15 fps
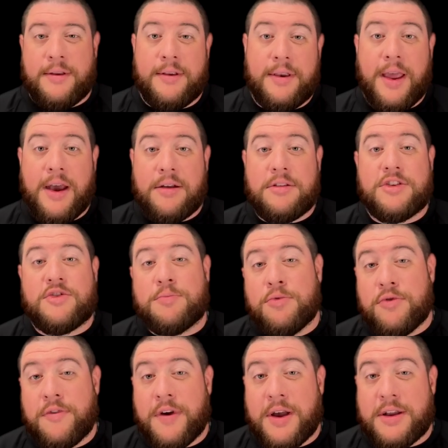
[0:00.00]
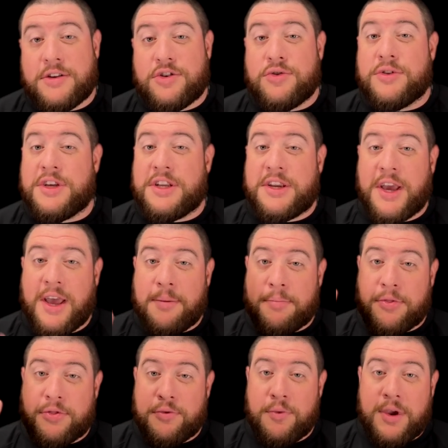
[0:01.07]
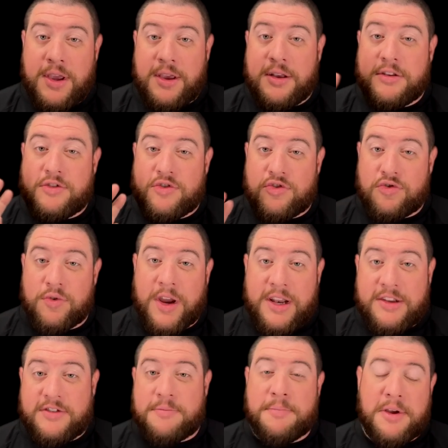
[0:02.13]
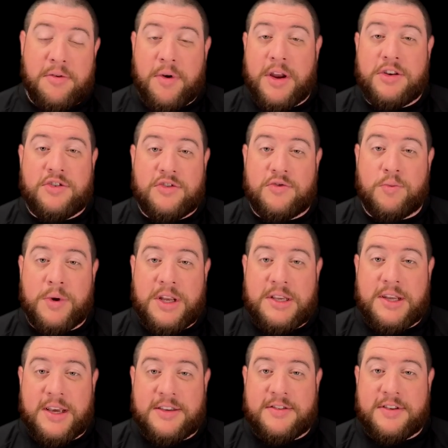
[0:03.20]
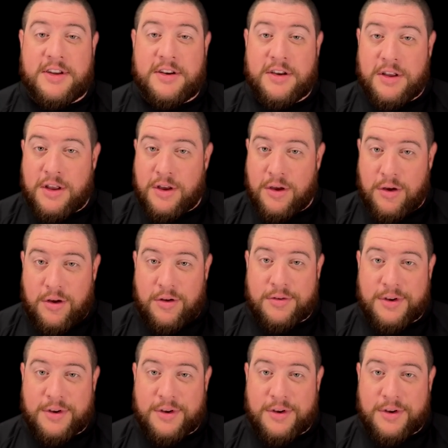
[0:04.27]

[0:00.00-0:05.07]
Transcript: Now let's move on to the top three straightest mid ranges we tested all